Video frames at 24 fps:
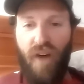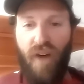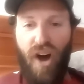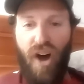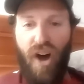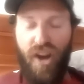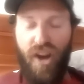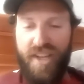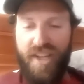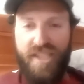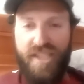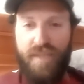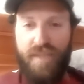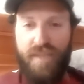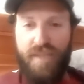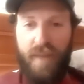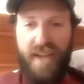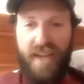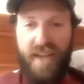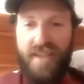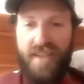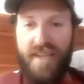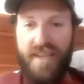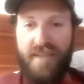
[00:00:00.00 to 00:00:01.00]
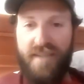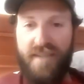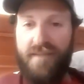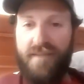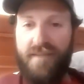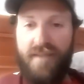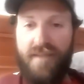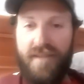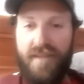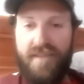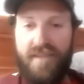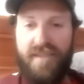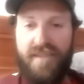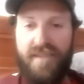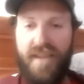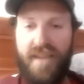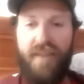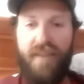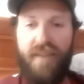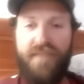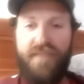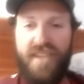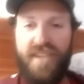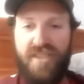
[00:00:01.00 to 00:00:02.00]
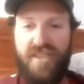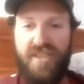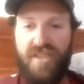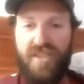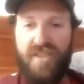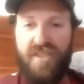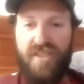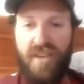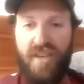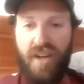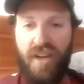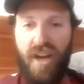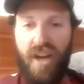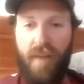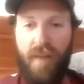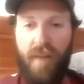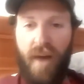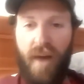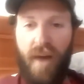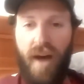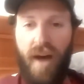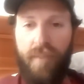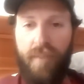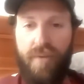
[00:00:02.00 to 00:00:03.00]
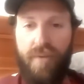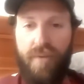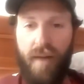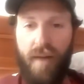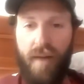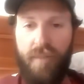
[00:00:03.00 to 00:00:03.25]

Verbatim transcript: unexpected stuff that's just going to come up.